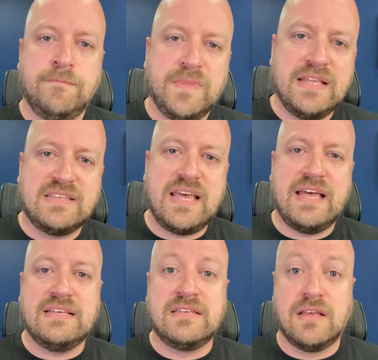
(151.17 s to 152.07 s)
It
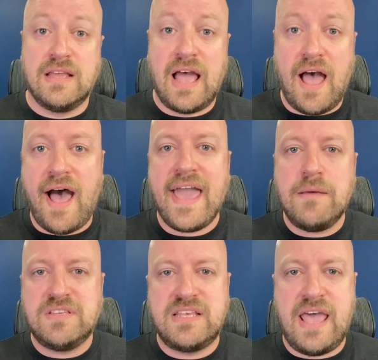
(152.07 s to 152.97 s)
says, I
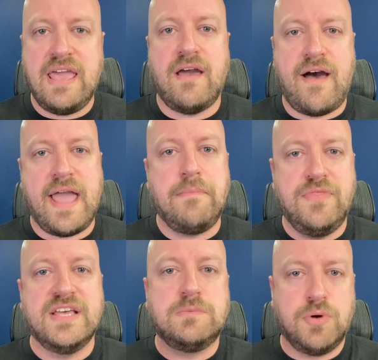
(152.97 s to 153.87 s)
am saying I am
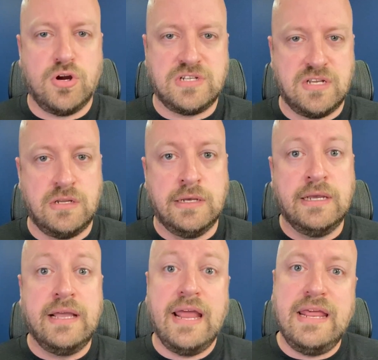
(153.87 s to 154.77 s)
this person,
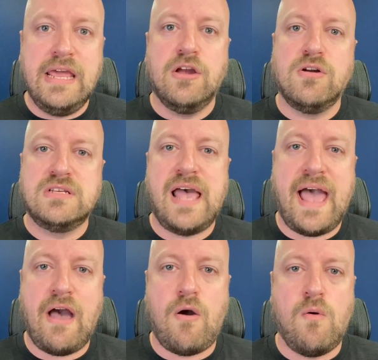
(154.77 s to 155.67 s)
and here is
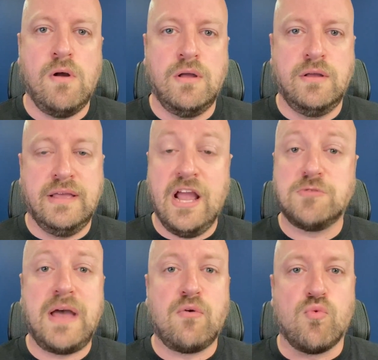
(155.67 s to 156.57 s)
how, here's
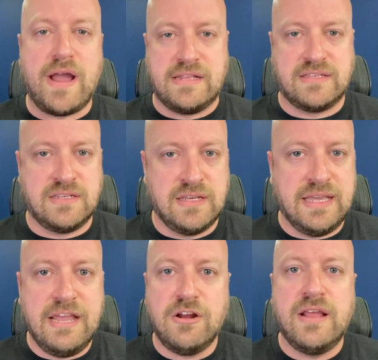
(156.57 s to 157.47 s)
my rights.
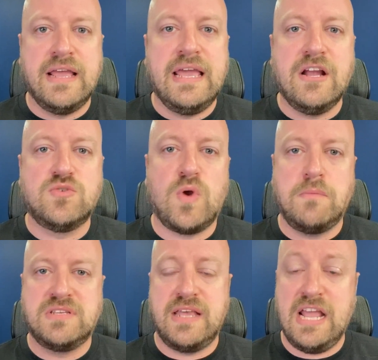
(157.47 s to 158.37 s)
Here, here's what I'm
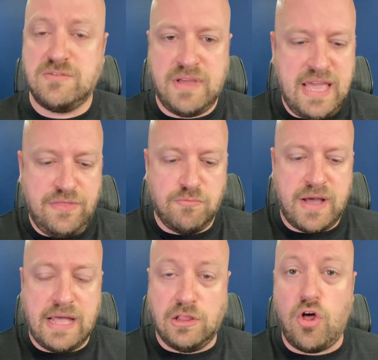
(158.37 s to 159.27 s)
either
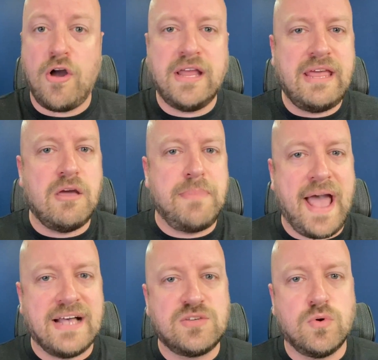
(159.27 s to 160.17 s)
my login and
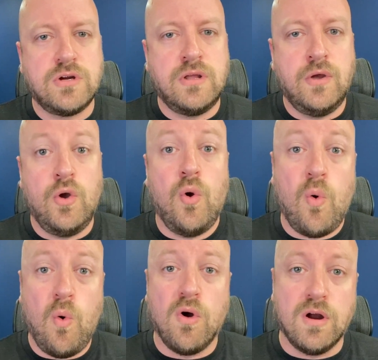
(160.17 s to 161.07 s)
password,
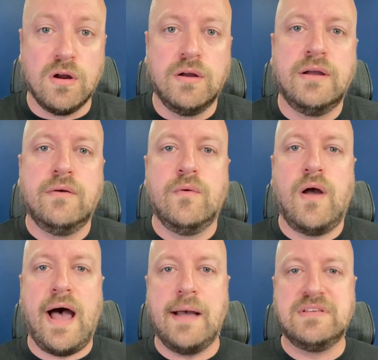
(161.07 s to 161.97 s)
or
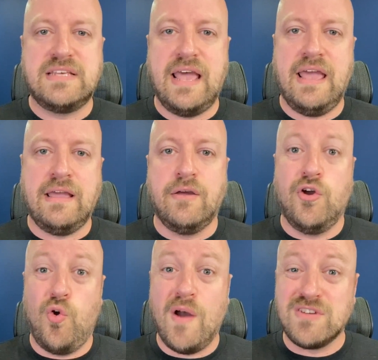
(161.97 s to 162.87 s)
I'm saying
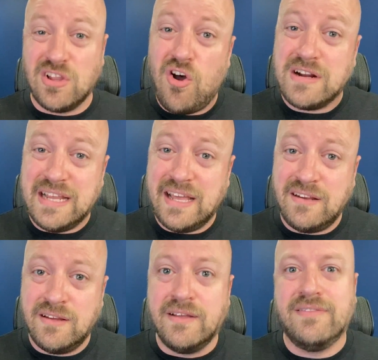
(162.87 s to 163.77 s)
whoever's logged
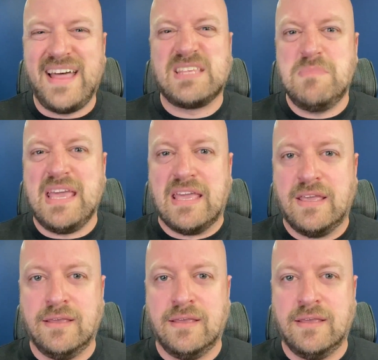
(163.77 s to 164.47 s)
in, that's me.